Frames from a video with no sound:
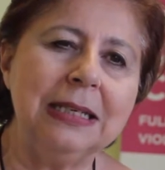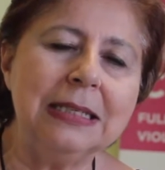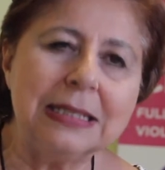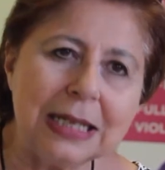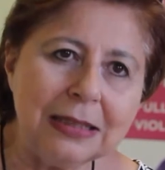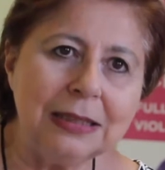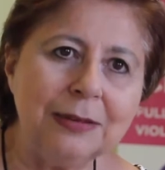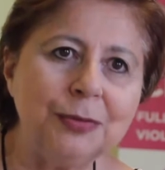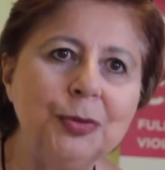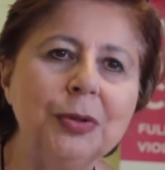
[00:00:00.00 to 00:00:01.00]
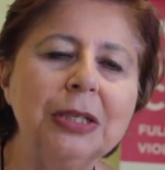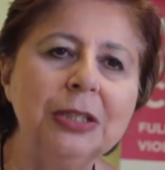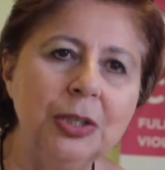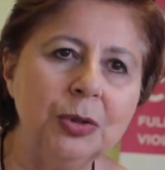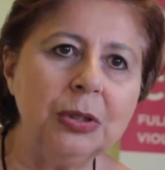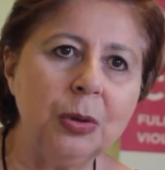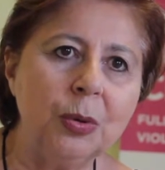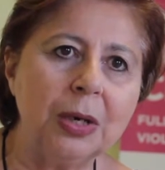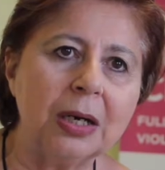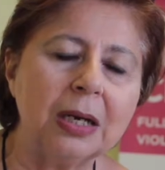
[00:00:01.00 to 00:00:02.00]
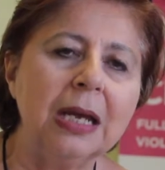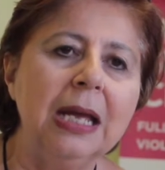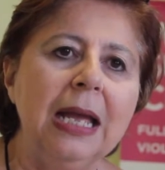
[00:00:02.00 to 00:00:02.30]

incentive to continue the work.